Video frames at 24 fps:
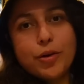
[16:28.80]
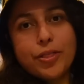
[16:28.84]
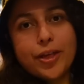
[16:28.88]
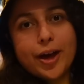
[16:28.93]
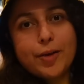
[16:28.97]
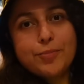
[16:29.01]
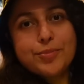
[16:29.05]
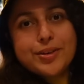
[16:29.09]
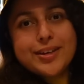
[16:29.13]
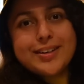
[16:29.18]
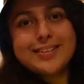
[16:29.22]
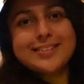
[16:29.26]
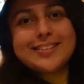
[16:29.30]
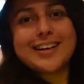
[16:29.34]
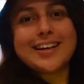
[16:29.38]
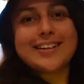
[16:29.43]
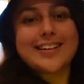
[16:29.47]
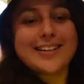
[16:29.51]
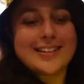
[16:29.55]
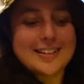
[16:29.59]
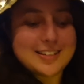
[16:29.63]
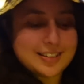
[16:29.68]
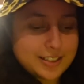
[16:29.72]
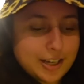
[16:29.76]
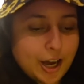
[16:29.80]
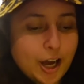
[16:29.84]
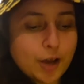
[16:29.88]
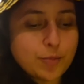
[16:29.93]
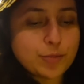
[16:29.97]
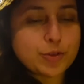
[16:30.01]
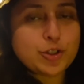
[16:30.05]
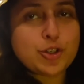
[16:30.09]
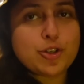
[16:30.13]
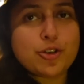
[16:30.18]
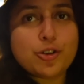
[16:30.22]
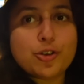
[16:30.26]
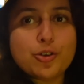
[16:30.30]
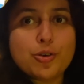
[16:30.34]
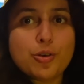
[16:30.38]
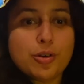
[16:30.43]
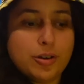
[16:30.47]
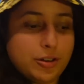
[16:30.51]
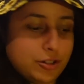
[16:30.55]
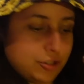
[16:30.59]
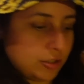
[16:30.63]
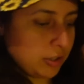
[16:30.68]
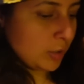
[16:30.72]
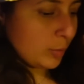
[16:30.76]
with that being said, it is time to
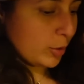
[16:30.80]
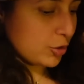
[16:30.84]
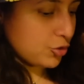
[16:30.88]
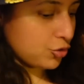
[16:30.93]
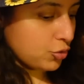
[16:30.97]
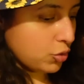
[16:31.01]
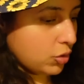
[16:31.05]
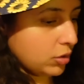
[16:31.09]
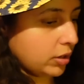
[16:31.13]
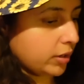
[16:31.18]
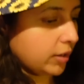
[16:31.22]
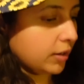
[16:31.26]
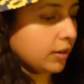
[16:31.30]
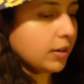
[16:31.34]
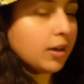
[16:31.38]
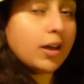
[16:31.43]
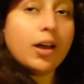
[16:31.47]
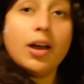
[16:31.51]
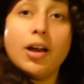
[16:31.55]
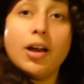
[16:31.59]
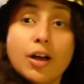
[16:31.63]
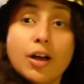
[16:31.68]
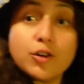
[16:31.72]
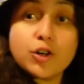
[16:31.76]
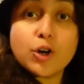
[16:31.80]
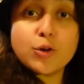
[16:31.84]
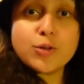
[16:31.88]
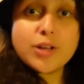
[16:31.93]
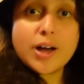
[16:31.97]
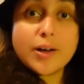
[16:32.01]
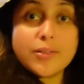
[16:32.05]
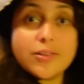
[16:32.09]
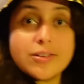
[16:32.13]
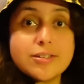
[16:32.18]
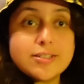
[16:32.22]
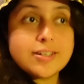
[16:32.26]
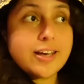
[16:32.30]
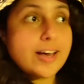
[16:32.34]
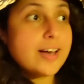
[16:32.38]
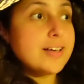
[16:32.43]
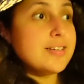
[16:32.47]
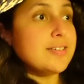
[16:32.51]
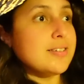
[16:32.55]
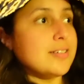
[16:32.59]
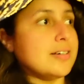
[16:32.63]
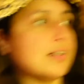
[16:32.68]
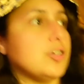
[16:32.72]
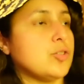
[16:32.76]
slowly but surely go down the
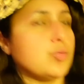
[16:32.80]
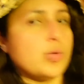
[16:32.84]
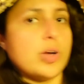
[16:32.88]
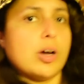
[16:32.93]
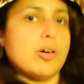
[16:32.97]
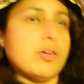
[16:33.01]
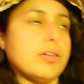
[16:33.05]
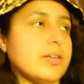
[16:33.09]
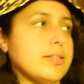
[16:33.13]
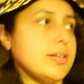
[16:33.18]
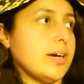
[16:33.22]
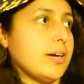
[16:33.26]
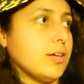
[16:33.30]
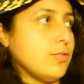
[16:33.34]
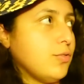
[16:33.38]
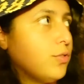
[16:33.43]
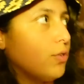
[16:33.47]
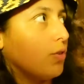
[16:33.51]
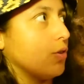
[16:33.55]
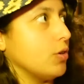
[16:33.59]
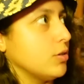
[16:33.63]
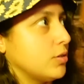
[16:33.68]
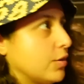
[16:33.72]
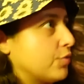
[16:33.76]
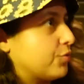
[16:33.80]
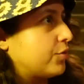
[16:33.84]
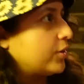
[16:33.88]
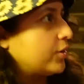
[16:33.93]
stairs, because we are on the second floor, don't